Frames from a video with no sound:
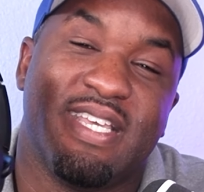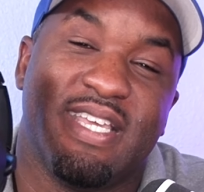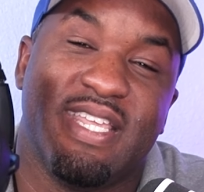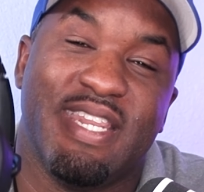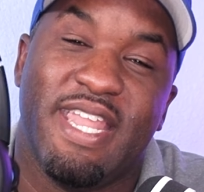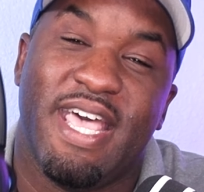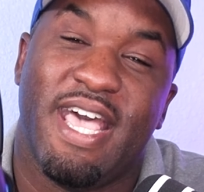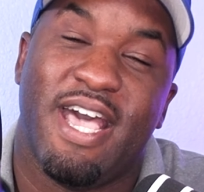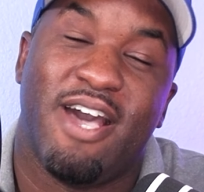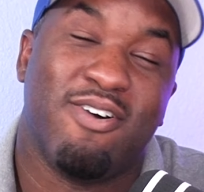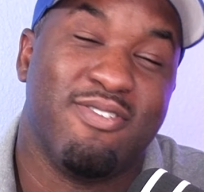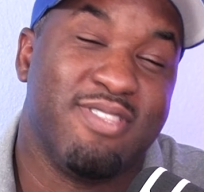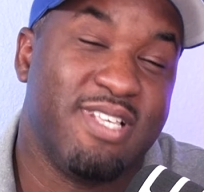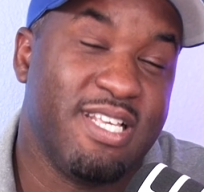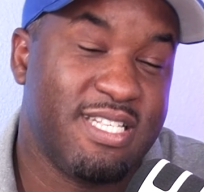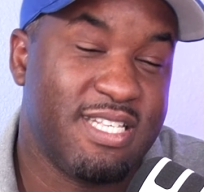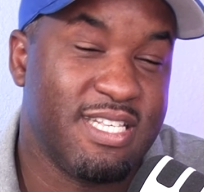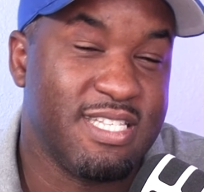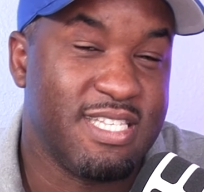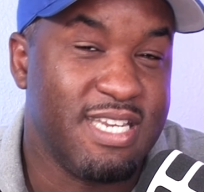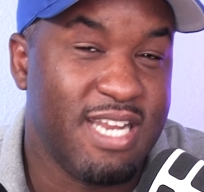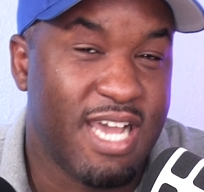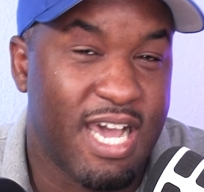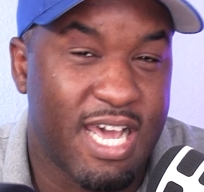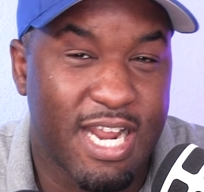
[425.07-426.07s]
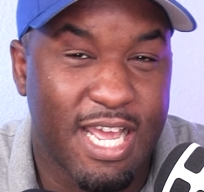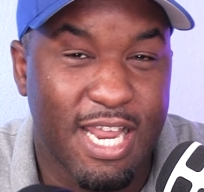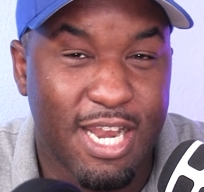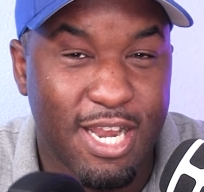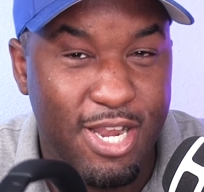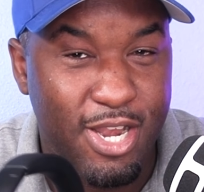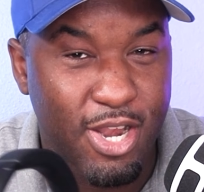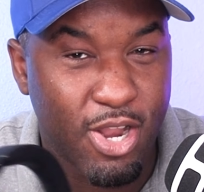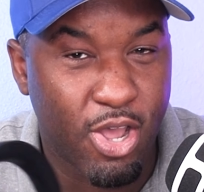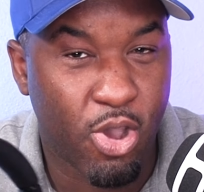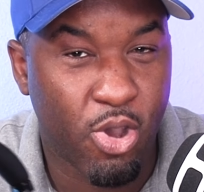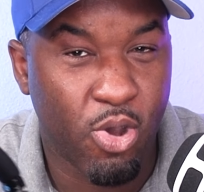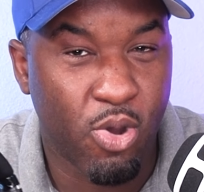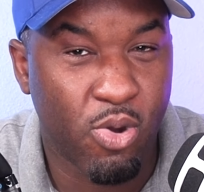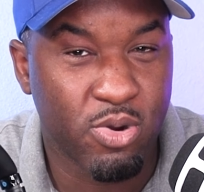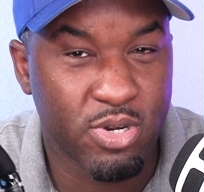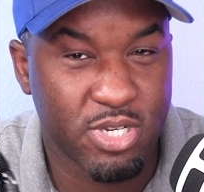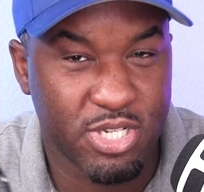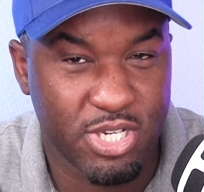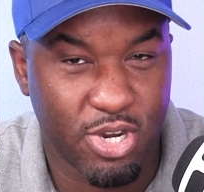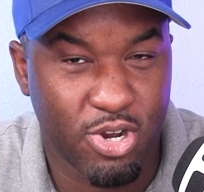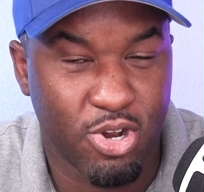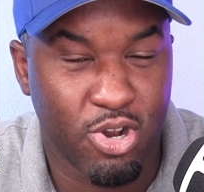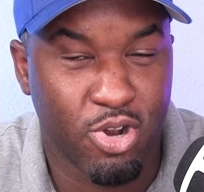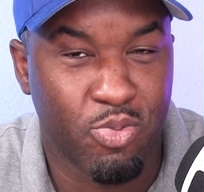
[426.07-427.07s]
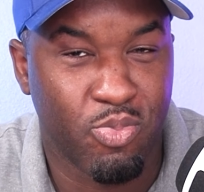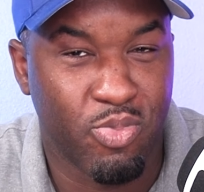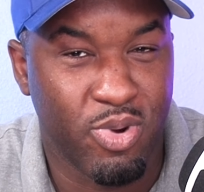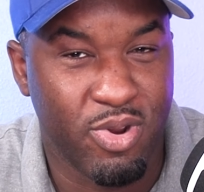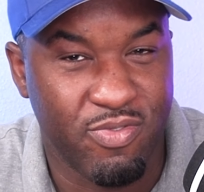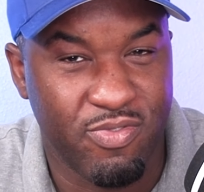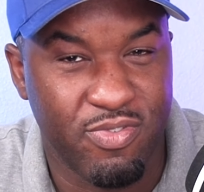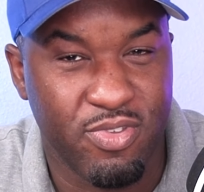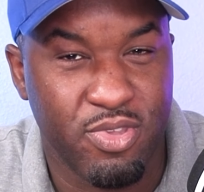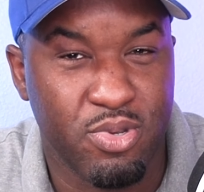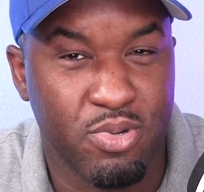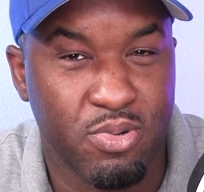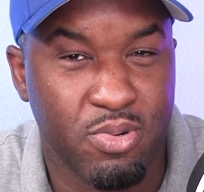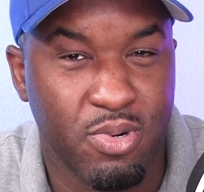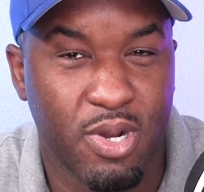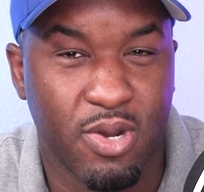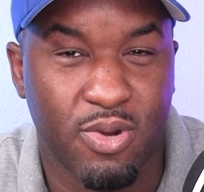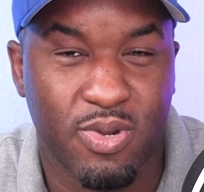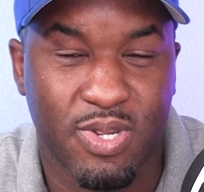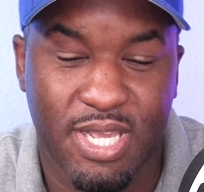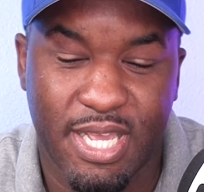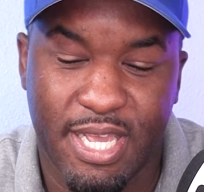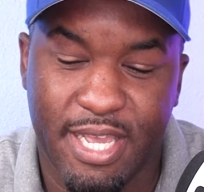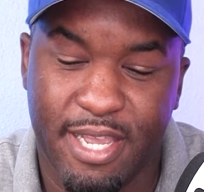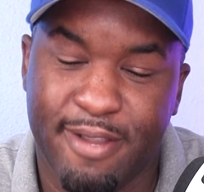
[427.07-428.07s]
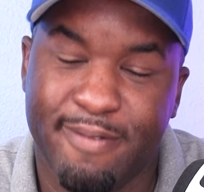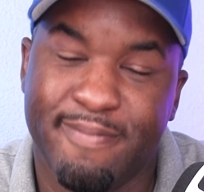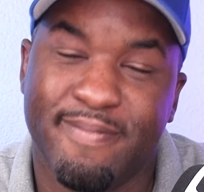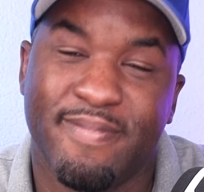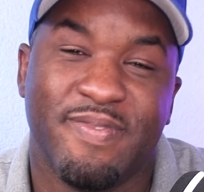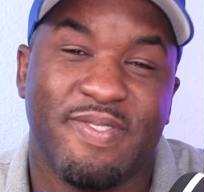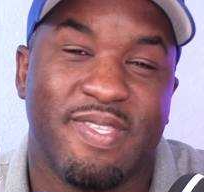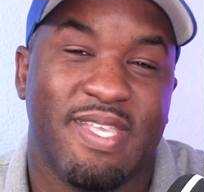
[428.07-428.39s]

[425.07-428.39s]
Now, this is not a long-term review, okay?